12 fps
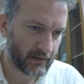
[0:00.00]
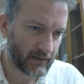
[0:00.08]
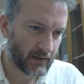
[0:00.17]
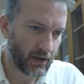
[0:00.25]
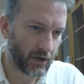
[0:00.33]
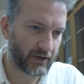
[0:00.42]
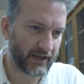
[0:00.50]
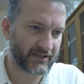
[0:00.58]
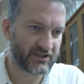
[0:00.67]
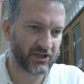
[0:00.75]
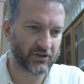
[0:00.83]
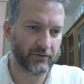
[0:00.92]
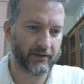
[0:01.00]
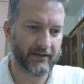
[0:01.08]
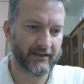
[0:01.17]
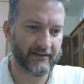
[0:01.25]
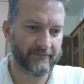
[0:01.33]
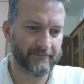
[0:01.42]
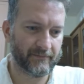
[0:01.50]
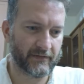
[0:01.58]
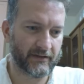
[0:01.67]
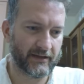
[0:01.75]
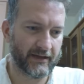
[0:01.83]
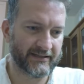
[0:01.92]
Okay, so
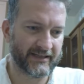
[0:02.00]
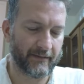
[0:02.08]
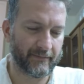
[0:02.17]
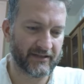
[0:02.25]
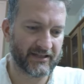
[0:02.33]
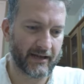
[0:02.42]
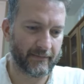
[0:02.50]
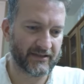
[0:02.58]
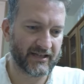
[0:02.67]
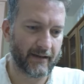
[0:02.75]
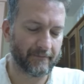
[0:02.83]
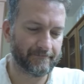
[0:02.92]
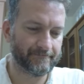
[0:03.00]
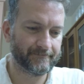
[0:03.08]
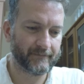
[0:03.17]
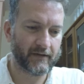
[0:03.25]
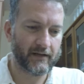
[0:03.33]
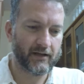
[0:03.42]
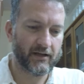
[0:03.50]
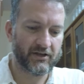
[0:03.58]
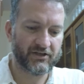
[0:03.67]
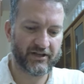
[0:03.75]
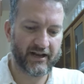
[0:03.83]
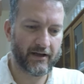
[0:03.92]
it's up.
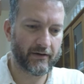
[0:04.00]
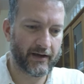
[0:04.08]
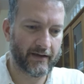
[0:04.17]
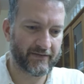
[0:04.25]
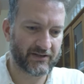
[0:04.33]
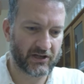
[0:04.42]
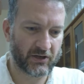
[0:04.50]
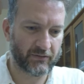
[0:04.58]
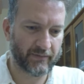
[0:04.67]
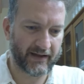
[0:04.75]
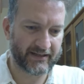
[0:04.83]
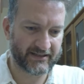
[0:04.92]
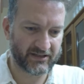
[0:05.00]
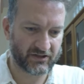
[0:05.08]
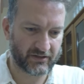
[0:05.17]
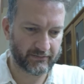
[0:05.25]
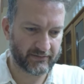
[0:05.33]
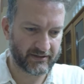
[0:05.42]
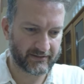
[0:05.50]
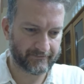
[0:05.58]
So now I have this load balancer script,